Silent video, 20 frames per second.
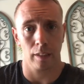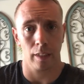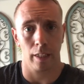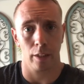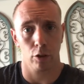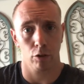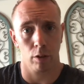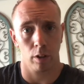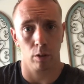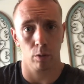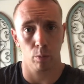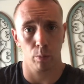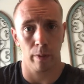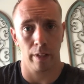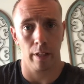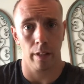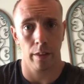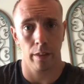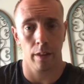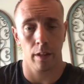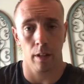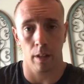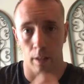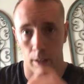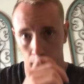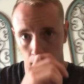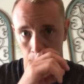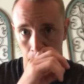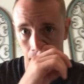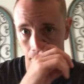that I struggled with
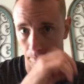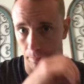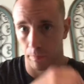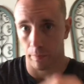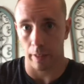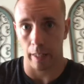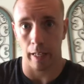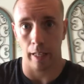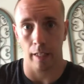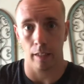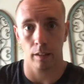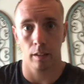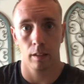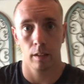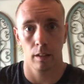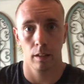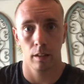that